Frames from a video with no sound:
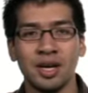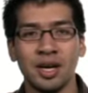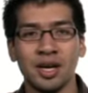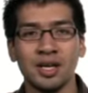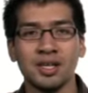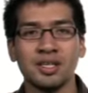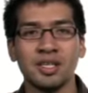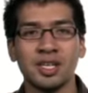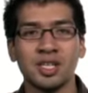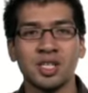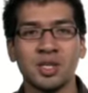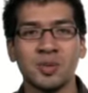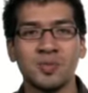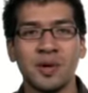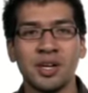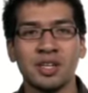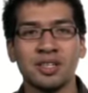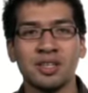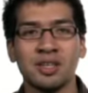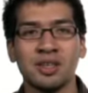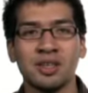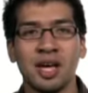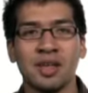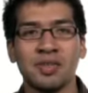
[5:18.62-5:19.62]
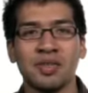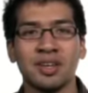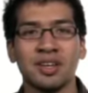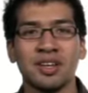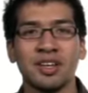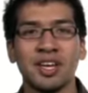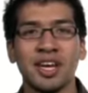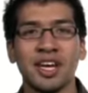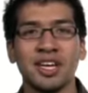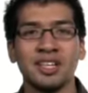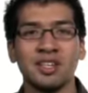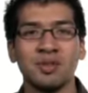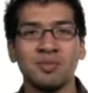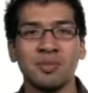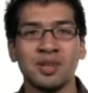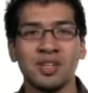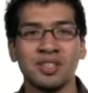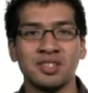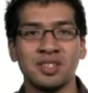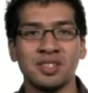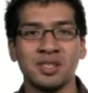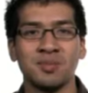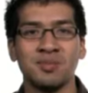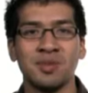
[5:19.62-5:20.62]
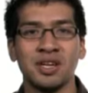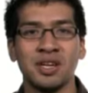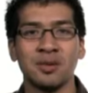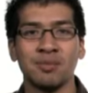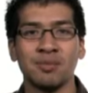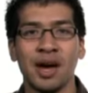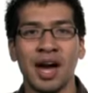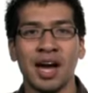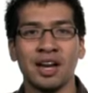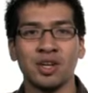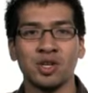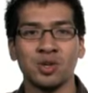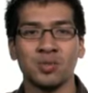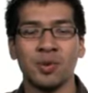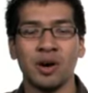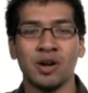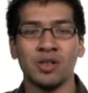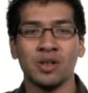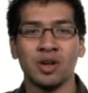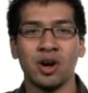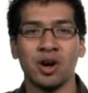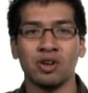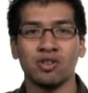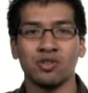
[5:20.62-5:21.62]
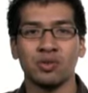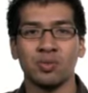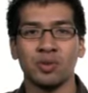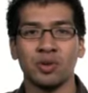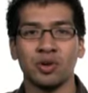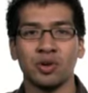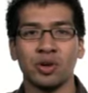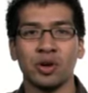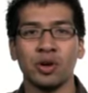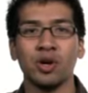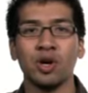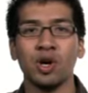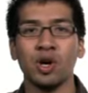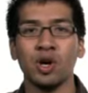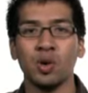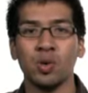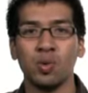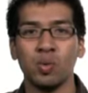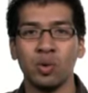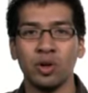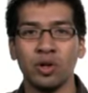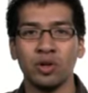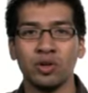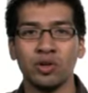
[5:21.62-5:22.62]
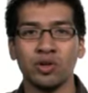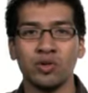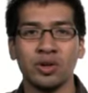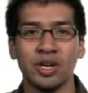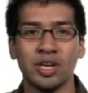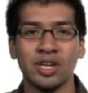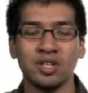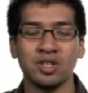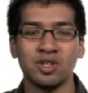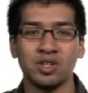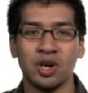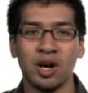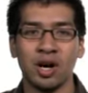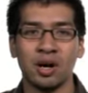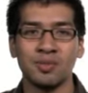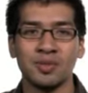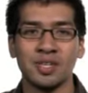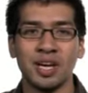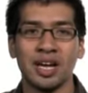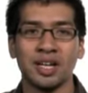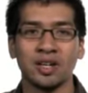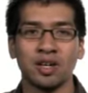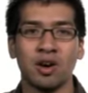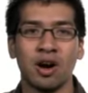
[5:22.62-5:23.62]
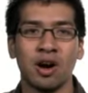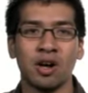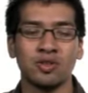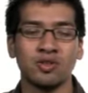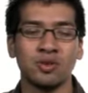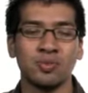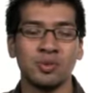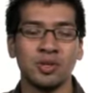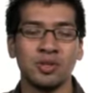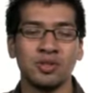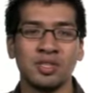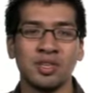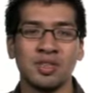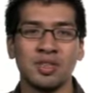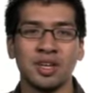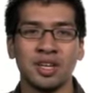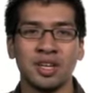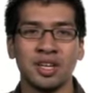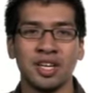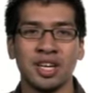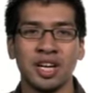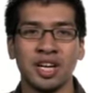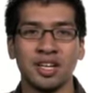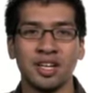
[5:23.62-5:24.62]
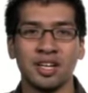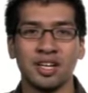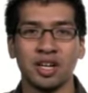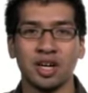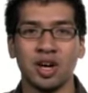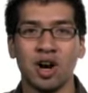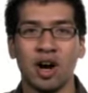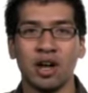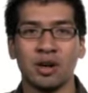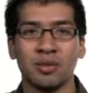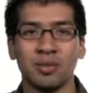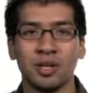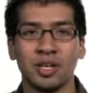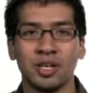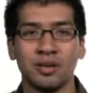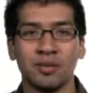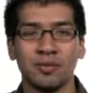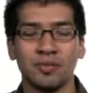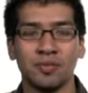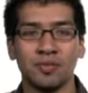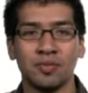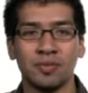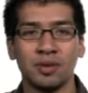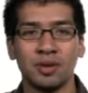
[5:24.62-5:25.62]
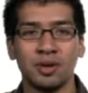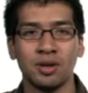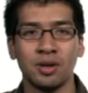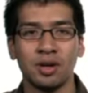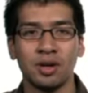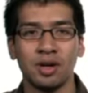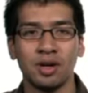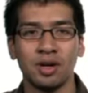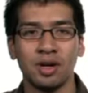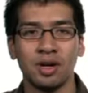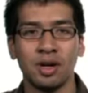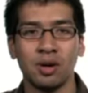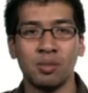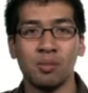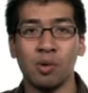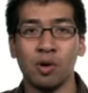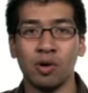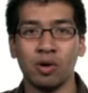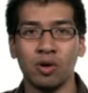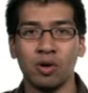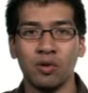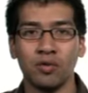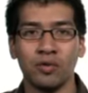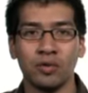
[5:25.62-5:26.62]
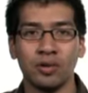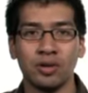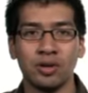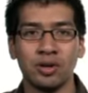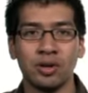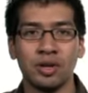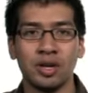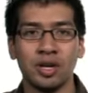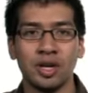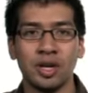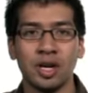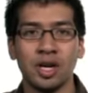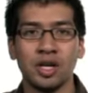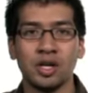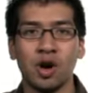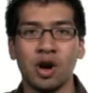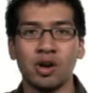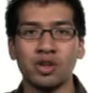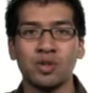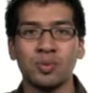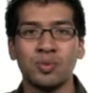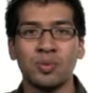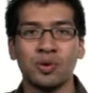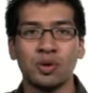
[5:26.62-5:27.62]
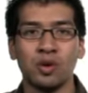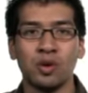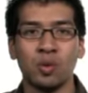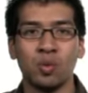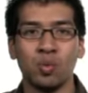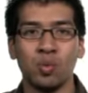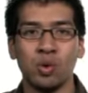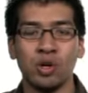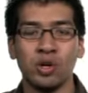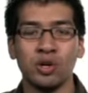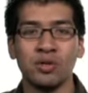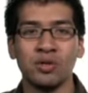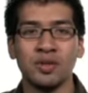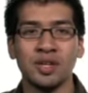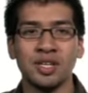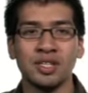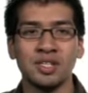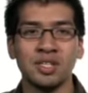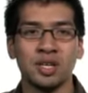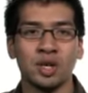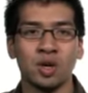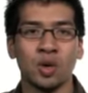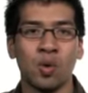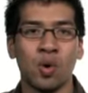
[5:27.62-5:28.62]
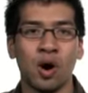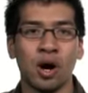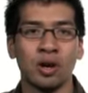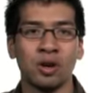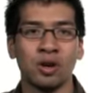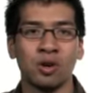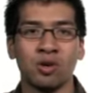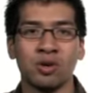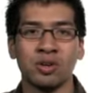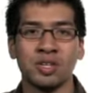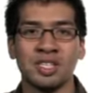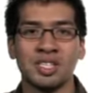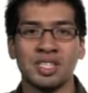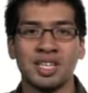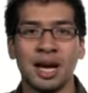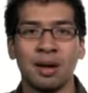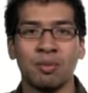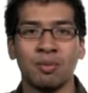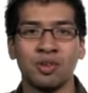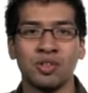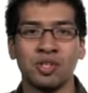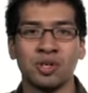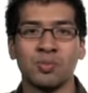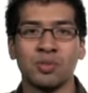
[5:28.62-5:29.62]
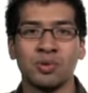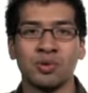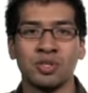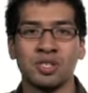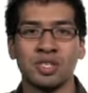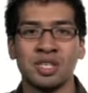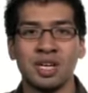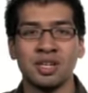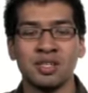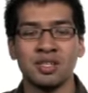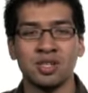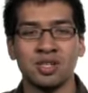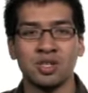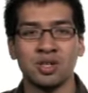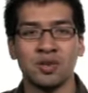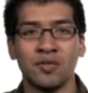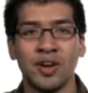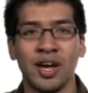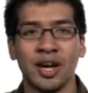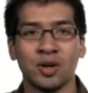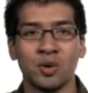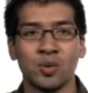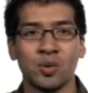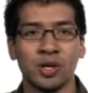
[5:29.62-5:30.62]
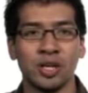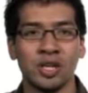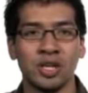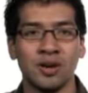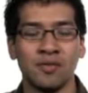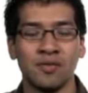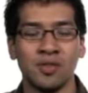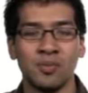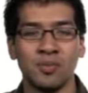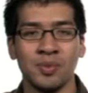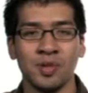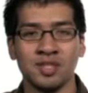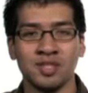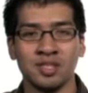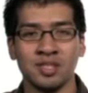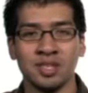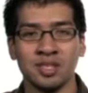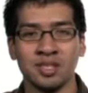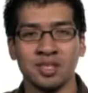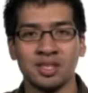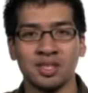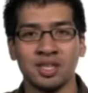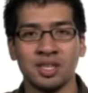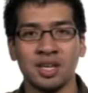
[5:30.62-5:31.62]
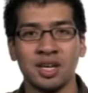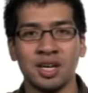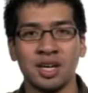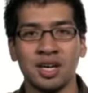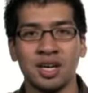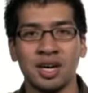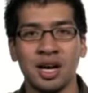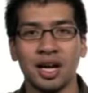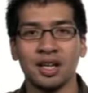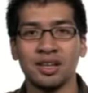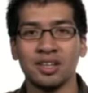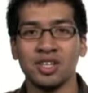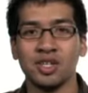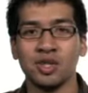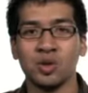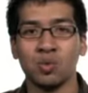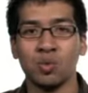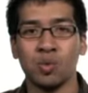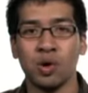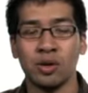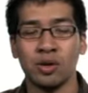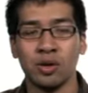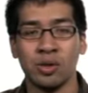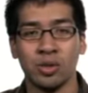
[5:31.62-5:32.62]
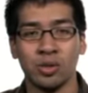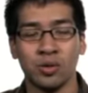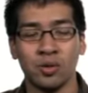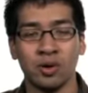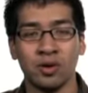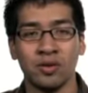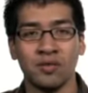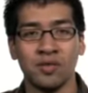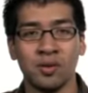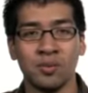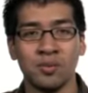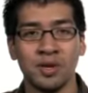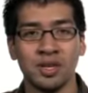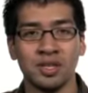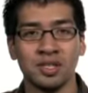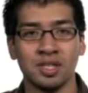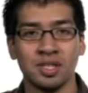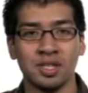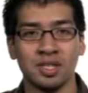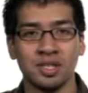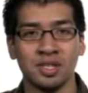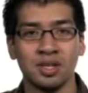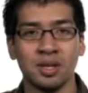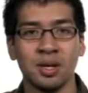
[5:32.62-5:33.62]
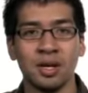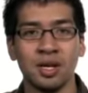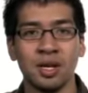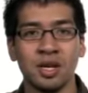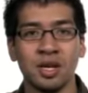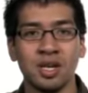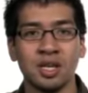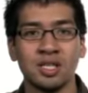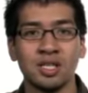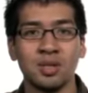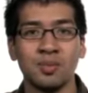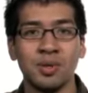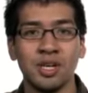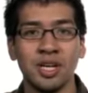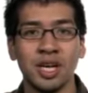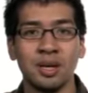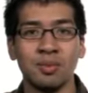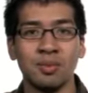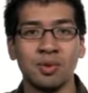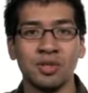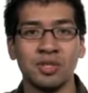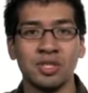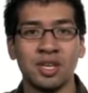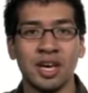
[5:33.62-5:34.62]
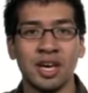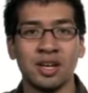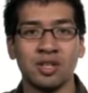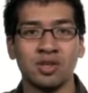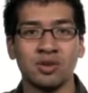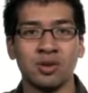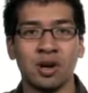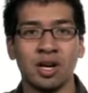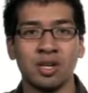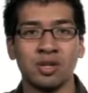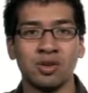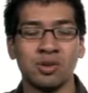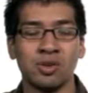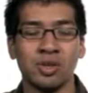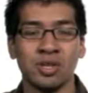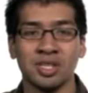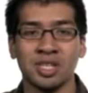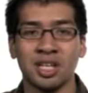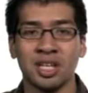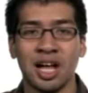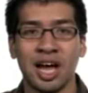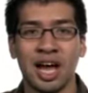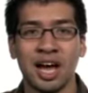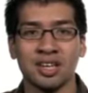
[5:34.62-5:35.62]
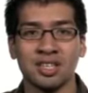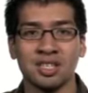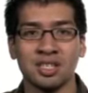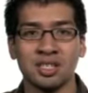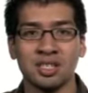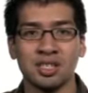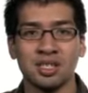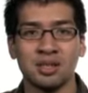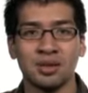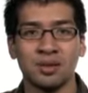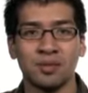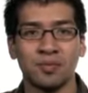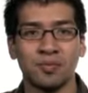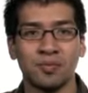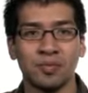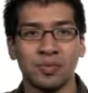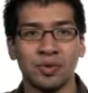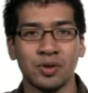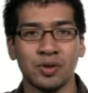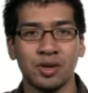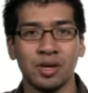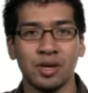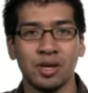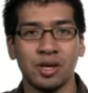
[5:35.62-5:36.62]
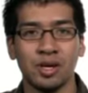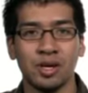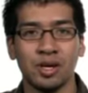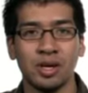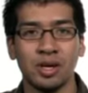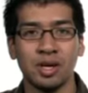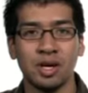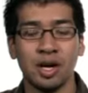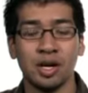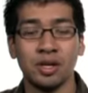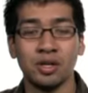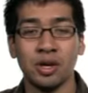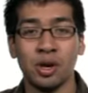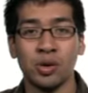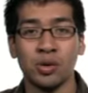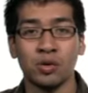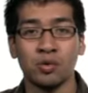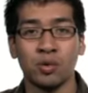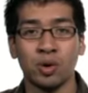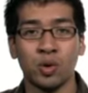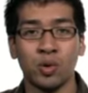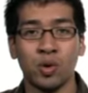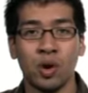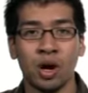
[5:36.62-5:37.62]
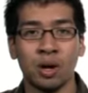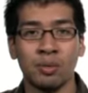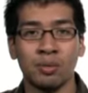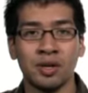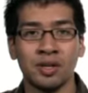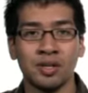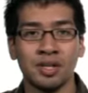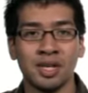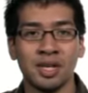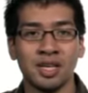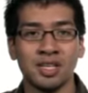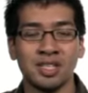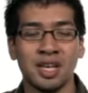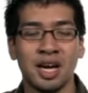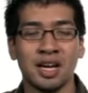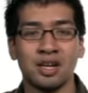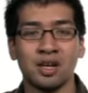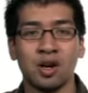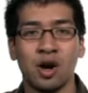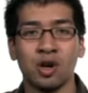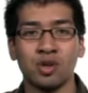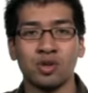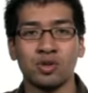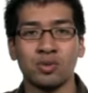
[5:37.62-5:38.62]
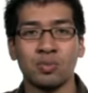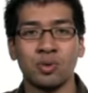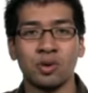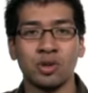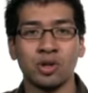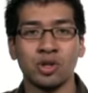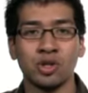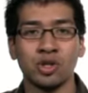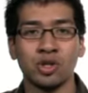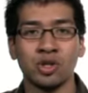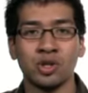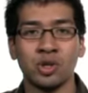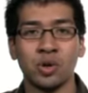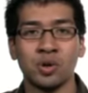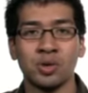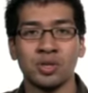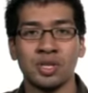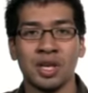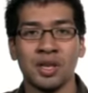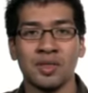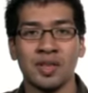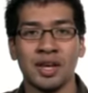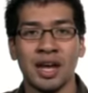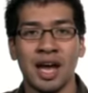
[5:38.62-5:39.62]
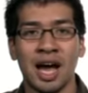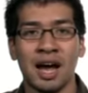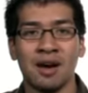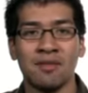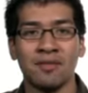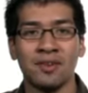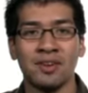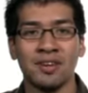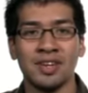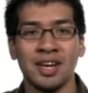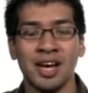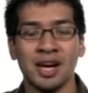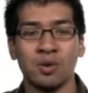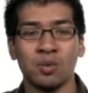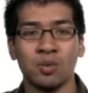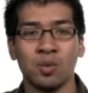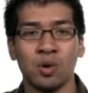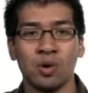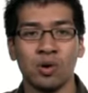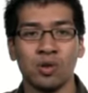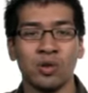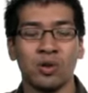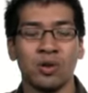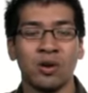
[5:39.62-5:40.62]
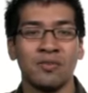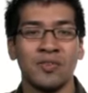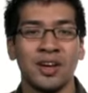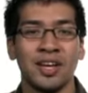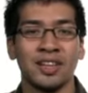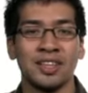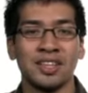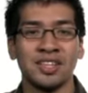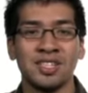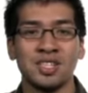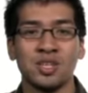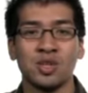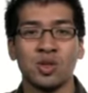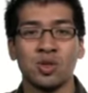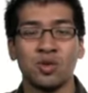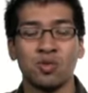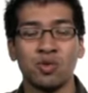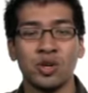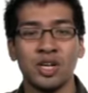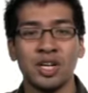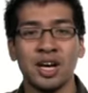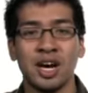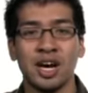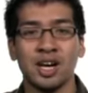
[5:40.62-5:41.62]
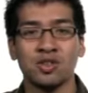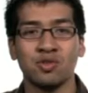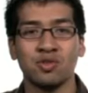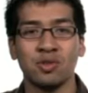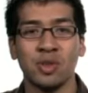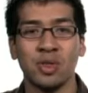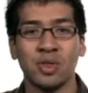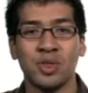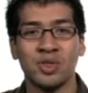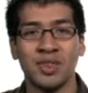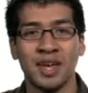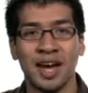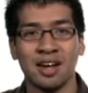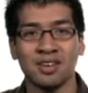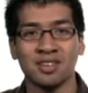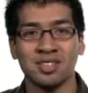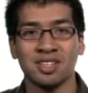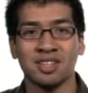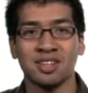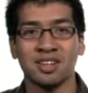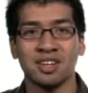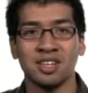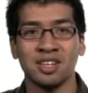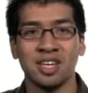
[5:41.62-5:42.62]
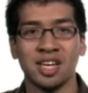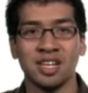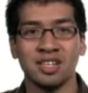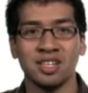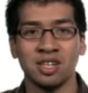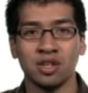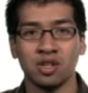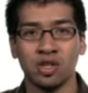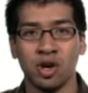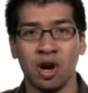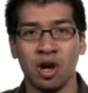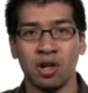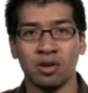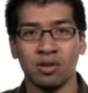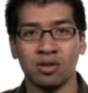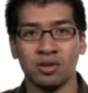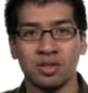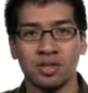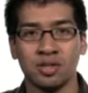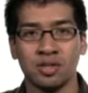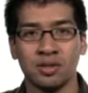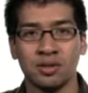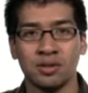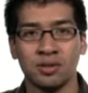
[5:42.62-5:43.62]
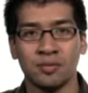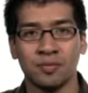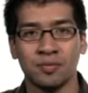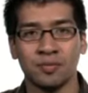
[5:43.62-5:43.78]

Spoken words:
It is expected that the Canadian business being managed by the entrepreneur will create jobs and contribute to the Canadian economy. Moreover, an entrepreneur will need to acquire or establish a percentage of equity of the business, at least 1/3 of the business, to be able to enter under this class. Another requirement is that an entrepreneur shows that they have a net worth of at least 300,000 Canadian dollars.